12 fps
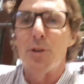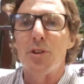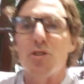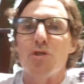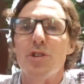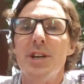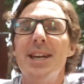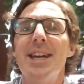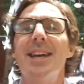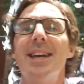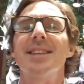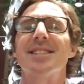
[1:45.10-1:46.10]
a tree
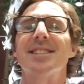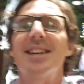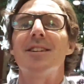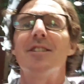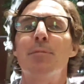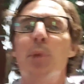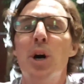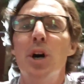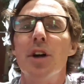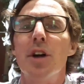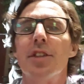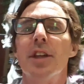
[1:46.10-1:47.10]
in the centre of
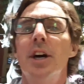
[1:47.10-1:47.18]
Perth.